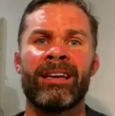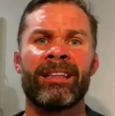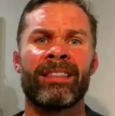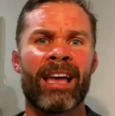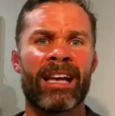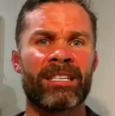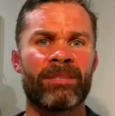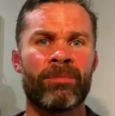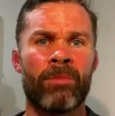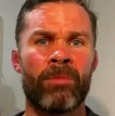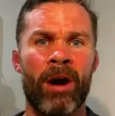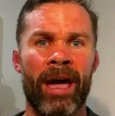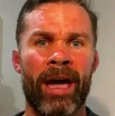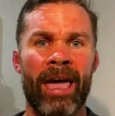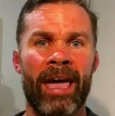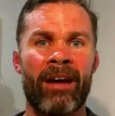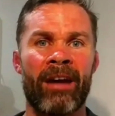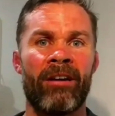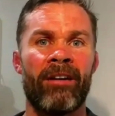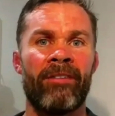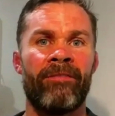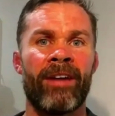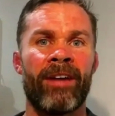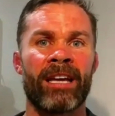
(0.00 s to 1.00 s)
that's my
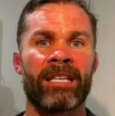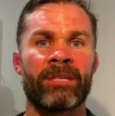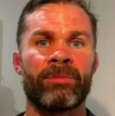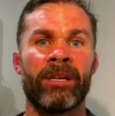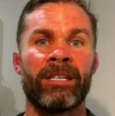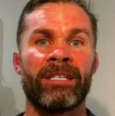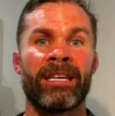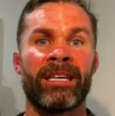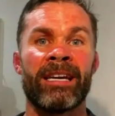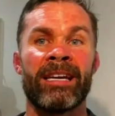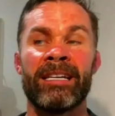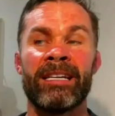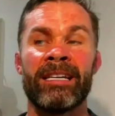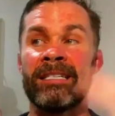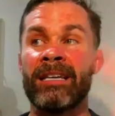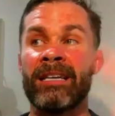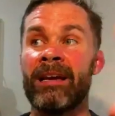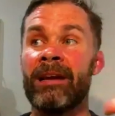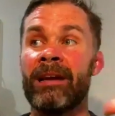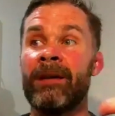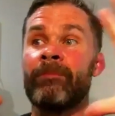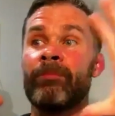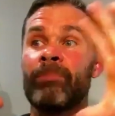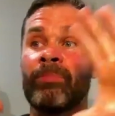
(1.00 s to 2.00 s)
area of expertise.
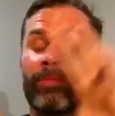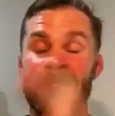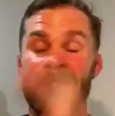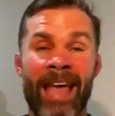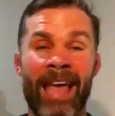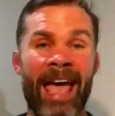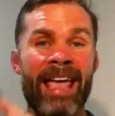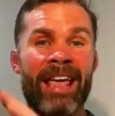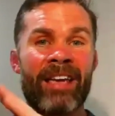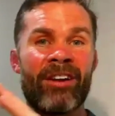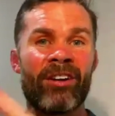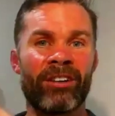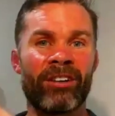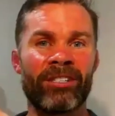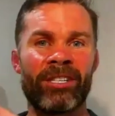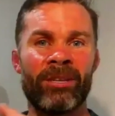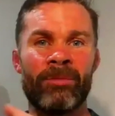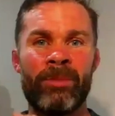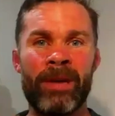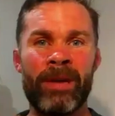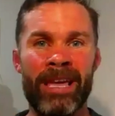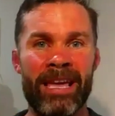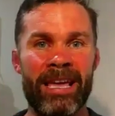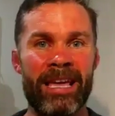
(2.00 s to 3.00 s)
They got to
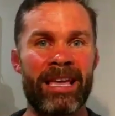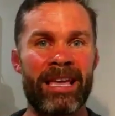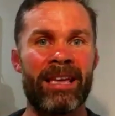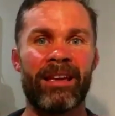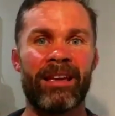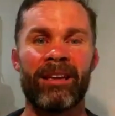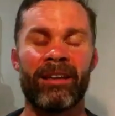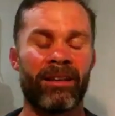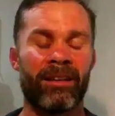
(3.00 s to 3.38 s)
be